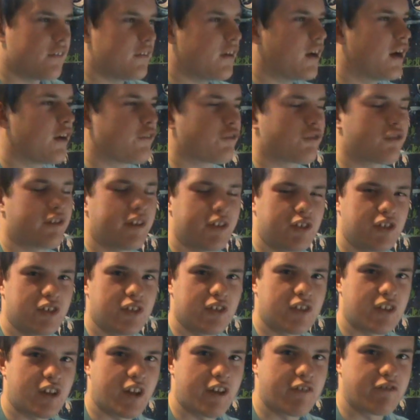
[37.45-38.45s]
of
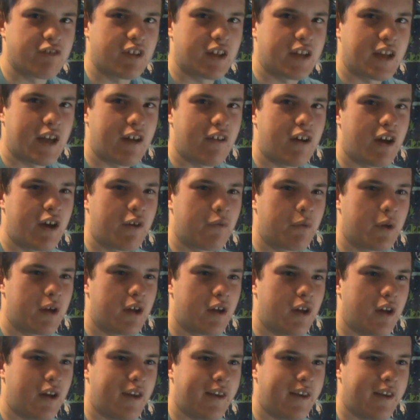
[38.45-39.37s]
questions that I read out I will